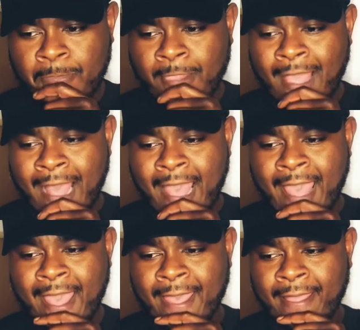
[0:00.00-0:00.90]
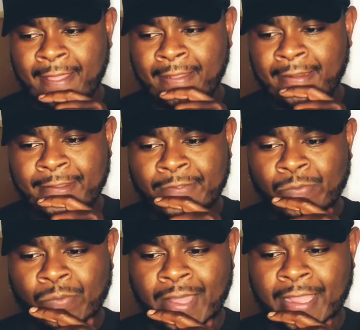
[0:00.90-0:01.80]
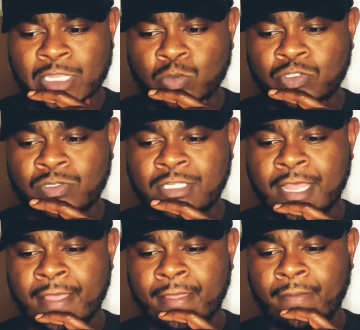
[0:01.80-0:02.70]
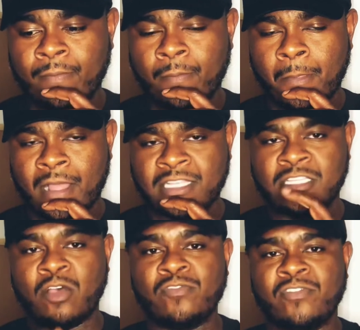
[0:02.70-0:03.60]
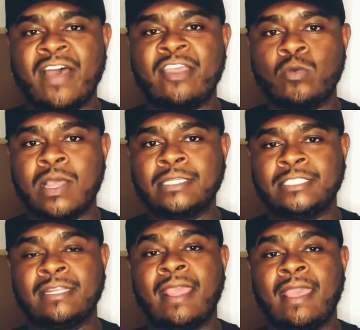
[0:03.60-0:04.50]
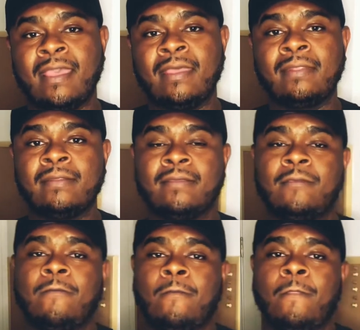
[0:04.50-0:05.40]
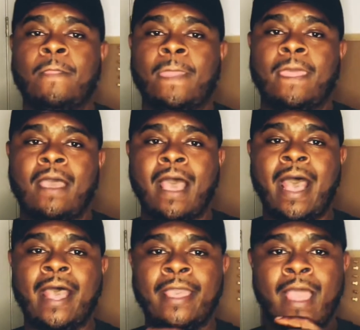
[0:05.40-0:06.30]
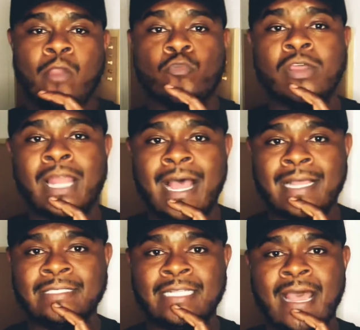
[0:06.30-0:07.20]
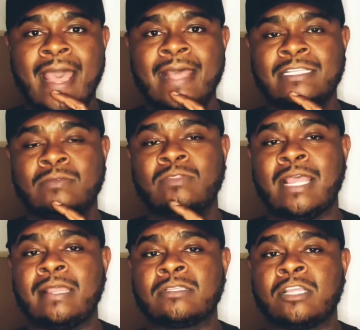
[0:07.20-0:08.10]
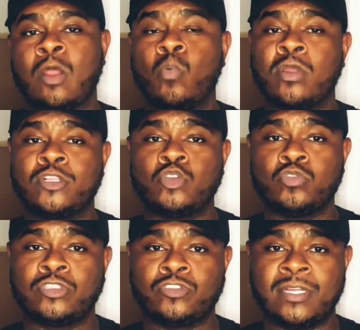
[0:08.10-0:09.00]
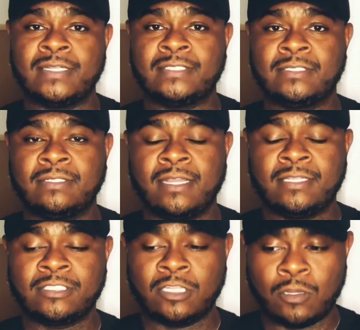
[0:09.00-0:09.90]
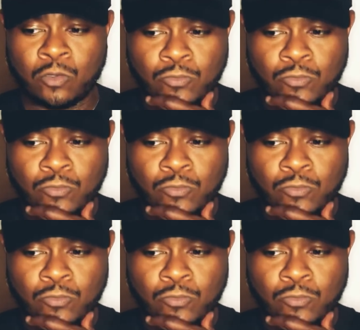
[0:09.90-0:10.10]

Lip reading: I had, I guess what you say, a self-evaluation, and I realized I had some things that I wanted to address. And so